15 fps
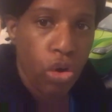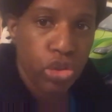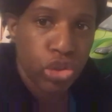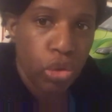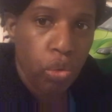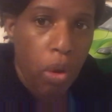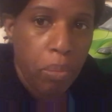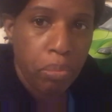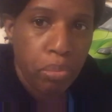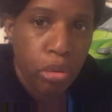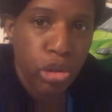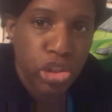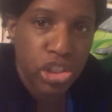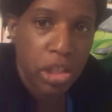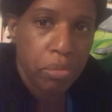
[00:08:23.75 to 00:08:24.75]
So we're
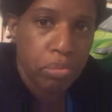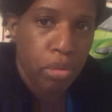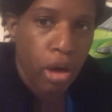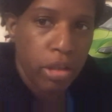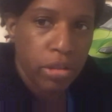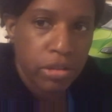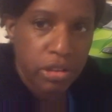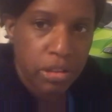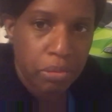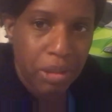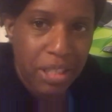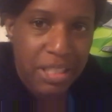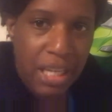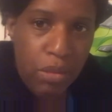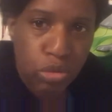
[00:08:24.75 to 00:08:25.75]
pushing buttons. Many
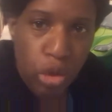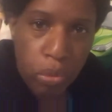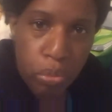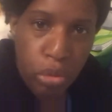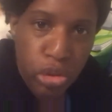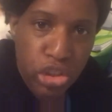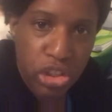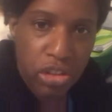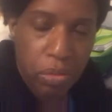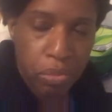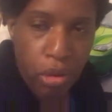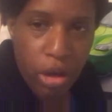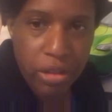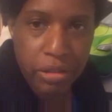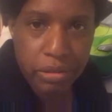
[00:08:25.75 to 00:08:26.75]
times we're pushing the
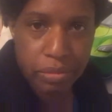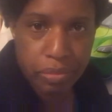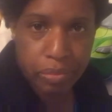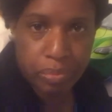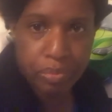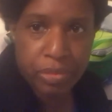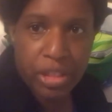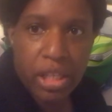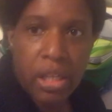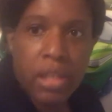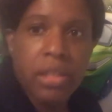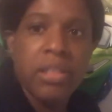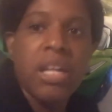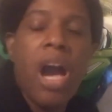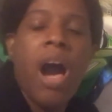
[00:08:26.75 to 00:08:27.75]
button.
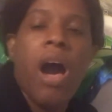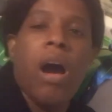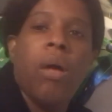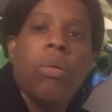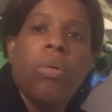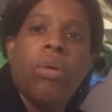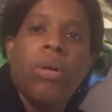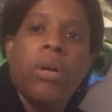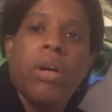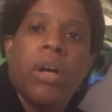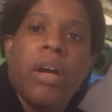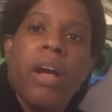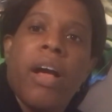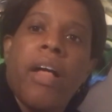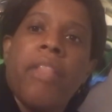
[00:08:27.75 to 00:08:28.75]
Now,
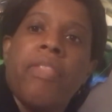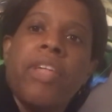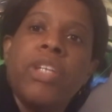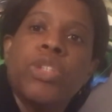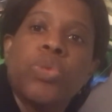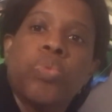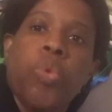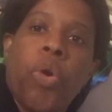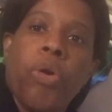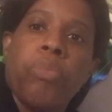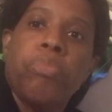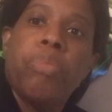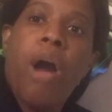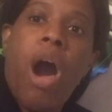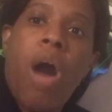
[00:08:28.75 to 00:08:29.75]
this word
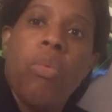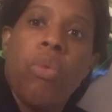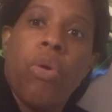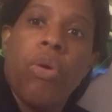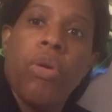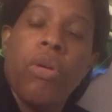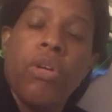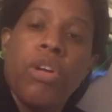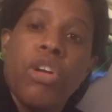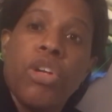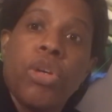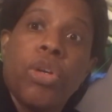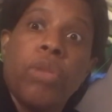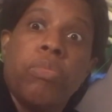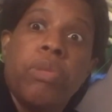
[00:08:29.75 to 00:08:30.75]
power
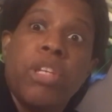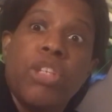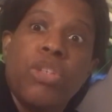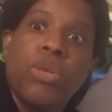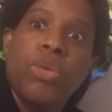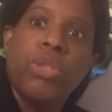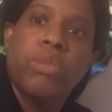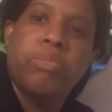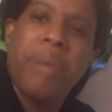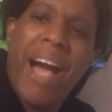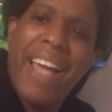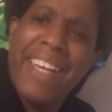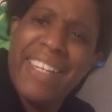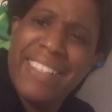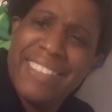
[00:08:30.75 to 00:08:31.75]
could be used
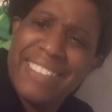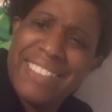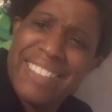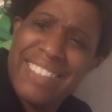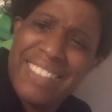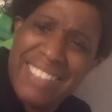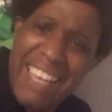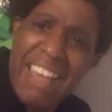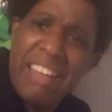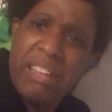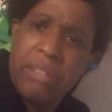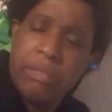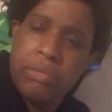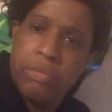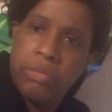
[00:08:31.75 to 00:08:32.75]
by
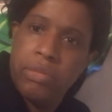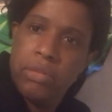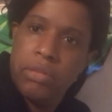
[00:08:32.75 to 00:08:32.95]
itself.